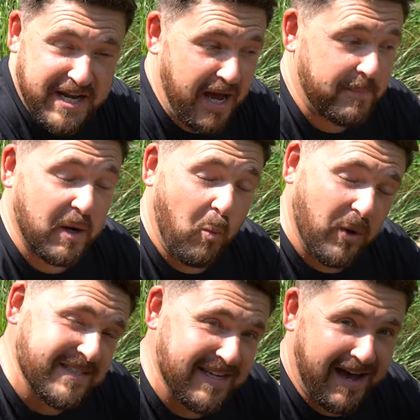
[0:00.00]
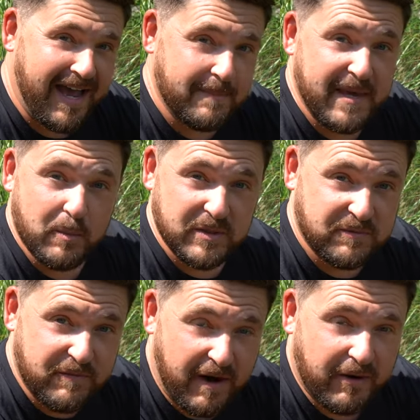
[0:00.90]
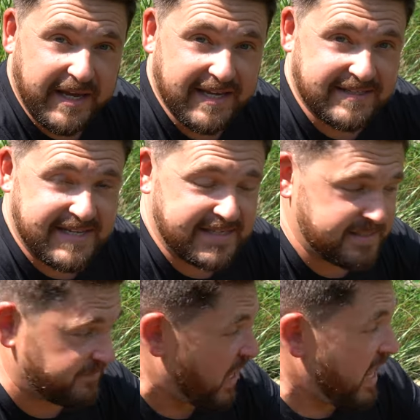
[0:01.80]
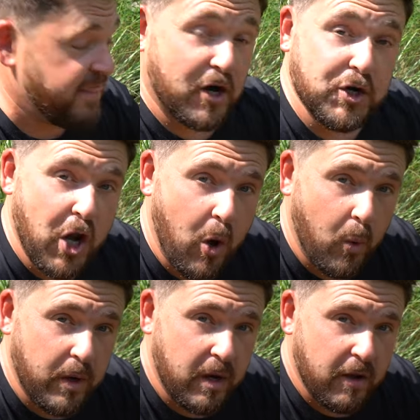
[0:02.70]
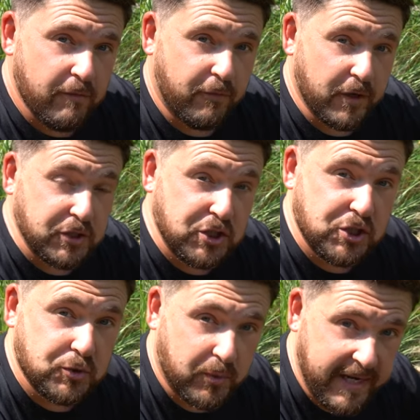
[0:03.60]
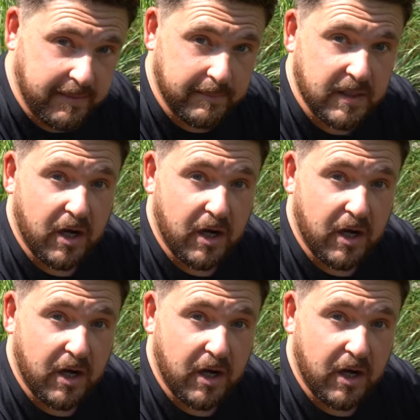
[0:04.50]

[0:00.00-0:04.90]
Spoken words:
now, but at one time, it was very extensive. They're known for extreme